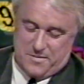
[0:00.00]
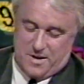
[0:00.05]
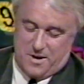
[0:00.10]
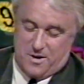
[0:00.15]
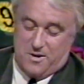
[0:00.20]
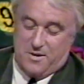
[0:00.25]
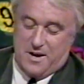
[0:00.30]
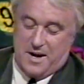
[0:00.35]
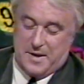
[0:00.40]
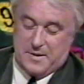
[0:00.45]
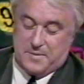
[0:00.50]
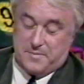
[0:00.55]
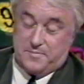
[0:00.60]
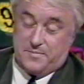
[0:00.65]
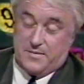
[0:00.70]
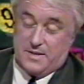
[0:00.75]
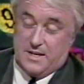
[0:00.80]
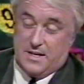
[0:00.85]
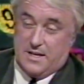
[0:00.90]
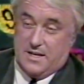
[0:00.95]
All right.
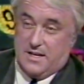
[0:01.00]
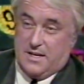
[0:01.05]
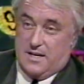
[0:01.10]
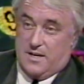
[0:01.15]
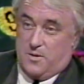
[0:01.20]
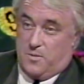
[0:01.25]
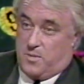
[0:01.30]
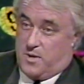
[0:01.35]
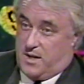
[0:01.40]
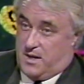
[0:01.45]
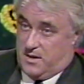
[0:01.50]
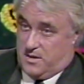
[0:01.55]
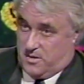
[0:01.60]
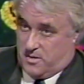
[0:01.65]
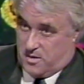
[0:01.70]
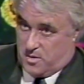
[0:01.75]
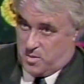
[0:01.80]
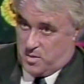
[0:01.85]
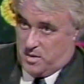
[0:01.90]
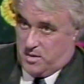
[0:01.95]
Well,
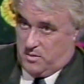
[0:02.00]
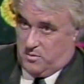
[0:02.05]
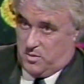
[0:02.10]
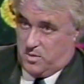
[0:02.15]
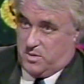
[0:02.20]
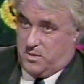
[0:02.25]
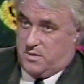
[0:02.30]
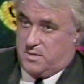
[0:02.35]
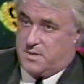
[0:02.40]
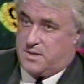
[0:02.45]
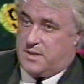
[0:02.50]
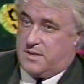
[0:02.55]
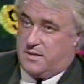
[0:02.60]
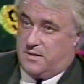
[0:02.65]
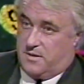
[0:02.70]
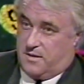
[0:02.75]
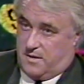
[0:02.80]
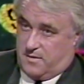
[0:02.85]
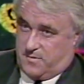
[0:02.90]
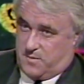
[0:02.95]
you know all the rules.
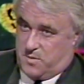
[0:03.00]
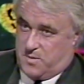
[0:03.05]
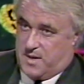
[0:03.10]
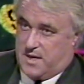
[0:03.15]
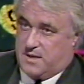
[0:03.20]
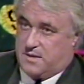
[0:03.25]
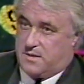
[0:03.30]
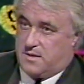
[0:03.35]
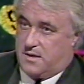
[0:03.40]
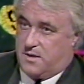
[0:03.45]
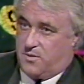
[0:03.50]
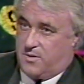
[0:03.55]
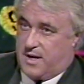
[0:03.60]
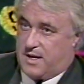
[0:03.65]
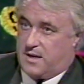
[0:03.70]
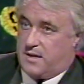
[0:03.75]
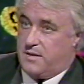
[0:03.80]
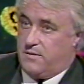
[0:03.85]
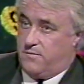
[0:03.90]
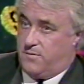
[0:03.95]
You have to answer
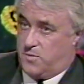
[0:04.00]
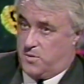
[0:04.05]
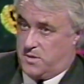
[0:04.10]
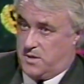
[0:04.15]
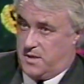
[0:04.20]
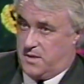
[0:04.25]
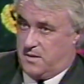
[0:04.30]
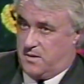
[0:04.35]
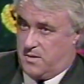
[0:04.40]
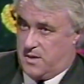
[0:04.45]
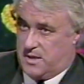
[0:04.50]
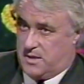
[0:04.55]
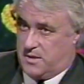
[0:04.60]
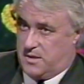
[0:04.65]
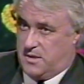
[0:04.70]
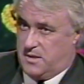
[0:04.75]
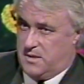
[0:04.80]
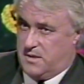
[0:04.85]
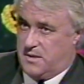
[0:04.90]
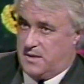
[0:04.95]
correctly 14
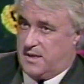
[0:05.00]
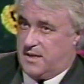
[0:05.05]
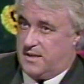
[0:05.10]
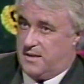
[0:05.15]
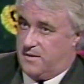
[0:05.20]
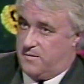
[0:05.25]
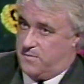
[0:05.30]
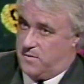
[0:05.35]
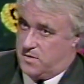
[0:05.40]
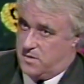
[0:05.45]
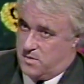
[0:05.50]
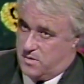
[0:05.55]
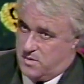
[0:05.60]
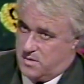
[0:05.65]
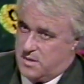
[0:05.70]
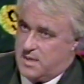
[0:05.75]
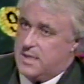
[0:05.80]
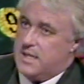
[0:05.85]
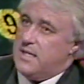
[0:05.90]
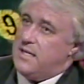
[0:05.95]
questions, and mm -hmm. if you
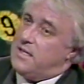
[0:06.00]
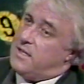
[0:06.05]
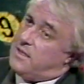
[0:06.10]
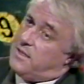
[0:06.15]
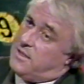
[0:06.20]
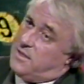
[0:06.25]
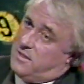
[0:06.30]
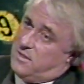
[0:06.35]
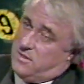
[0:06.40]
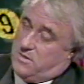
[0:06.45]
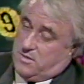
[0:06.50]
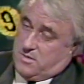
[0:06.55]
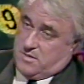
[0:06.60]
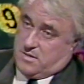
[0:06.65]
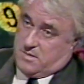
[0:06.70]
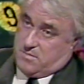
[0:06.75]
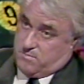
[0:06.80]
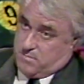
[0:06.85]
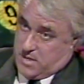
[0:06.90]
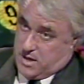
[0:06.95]
mm-hmm. do, you
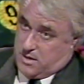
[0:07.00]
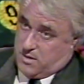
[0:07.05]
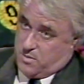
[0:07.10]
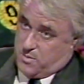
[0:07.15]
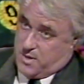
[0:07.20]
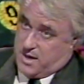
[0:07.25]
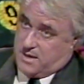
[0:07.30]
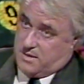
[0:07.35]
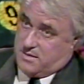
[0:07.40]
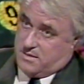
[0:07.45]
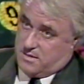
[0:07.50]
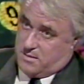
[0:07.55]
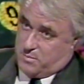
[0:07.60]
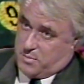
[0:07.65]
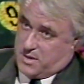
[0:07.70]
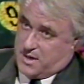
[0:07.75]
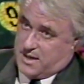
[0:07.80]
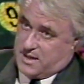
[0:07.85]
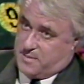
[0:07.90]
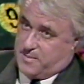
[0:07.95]
make your way to the
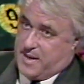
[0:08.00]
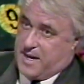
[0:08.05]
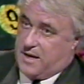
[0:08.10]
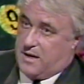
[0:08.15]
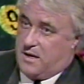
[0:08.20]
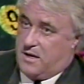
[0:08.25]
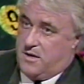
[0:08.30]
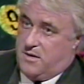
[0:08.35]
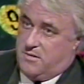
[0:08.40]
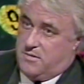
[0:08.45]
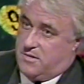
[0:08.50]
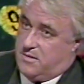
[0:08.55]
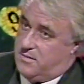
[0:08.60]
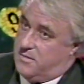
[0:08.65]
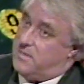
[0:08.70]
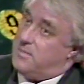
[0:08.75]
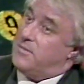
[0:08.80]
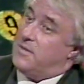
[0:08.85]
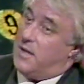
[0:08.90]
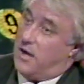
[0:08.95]
prize bank here
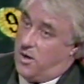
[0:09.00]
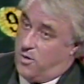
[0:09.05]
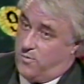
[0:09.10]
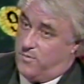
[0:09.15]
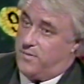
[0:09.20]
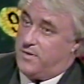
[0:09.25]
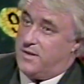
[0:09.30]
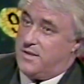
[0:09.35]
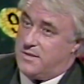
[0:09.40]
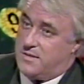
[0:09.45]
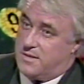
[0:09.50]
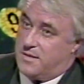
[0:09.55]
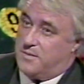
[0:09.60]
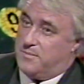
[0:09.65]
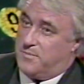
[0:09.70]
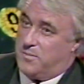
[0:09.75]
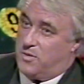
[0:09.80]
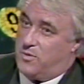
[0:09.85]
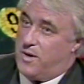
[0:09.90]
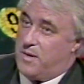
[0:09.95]
and hopefully
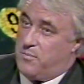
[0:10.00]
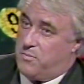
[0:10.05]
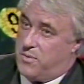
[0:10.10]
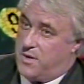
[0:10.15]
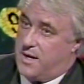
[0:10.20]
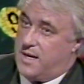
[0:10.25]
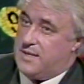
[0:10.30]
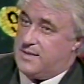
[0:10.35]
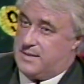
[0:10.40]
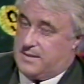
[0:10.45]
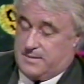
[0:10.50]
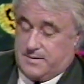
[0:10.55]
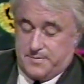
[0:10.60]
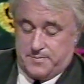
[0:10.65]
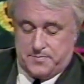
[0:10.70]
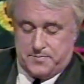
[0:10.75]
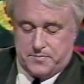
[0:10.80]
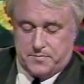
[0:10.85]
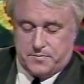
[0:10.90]
some great prizes.